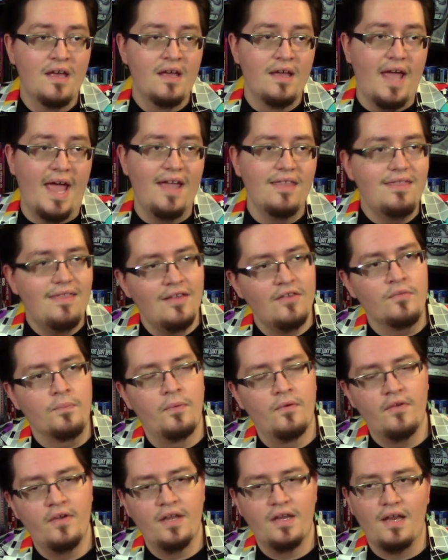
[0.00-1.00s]
At this
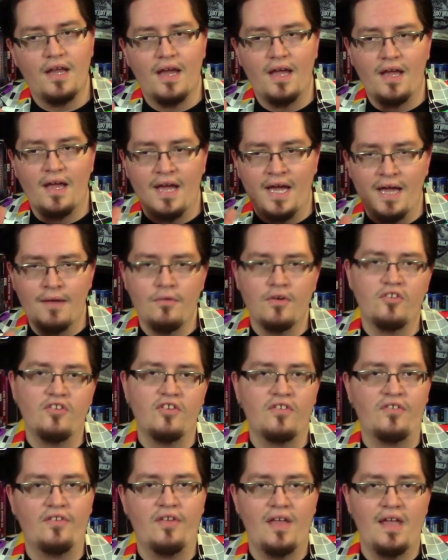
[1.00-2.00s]
point, I would
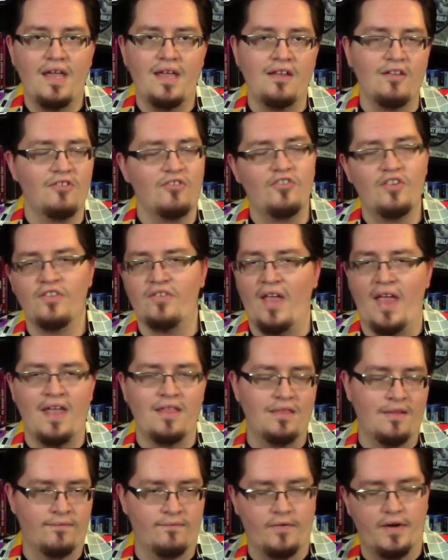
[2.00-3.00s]
just say, just
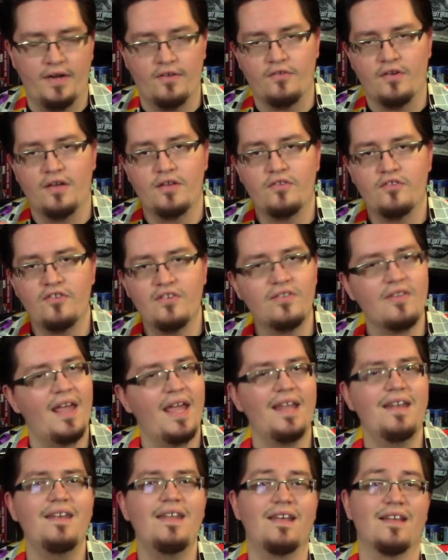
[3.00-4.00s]
end the franchise. Just
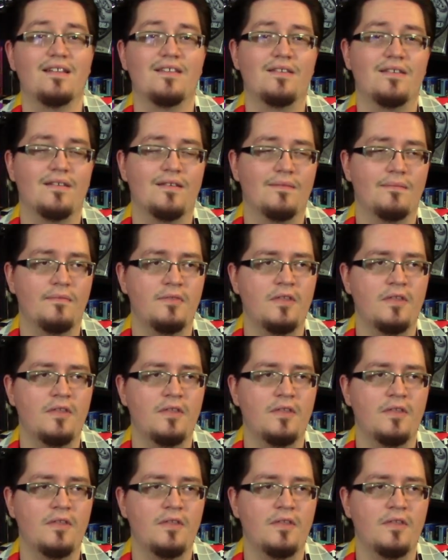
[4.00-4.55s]
end it.